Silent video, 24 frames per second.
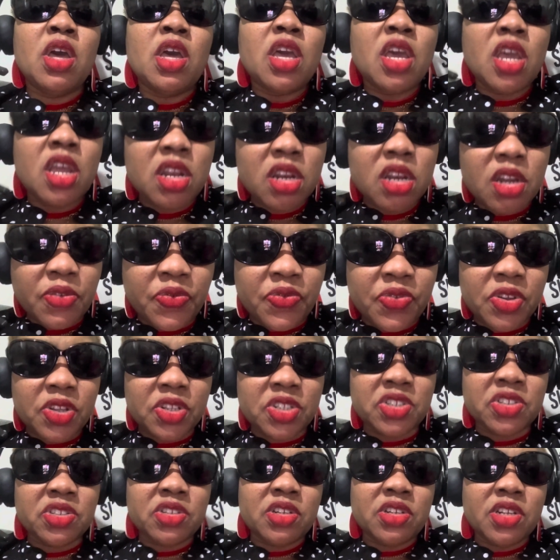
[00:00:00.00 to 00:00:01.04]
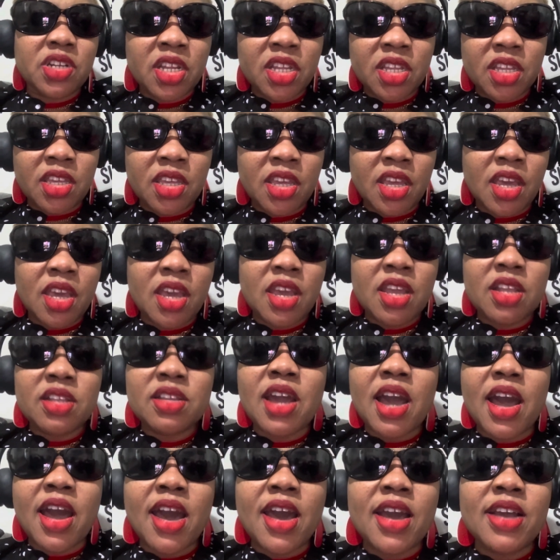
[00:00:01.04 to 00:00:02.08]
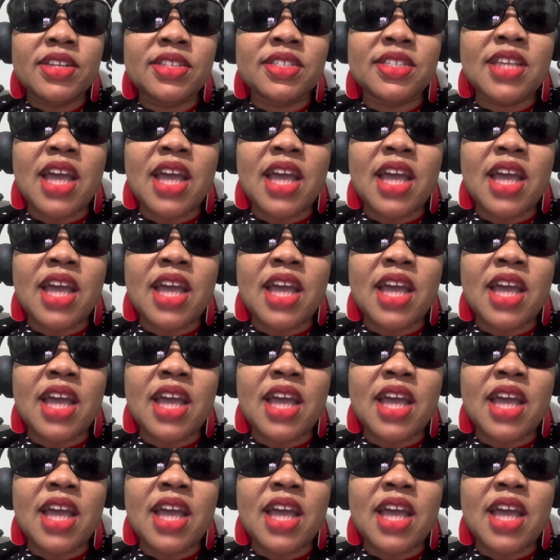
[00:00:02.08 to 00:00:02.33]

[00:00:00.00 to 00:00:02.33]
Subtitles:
in the future. Again, guys,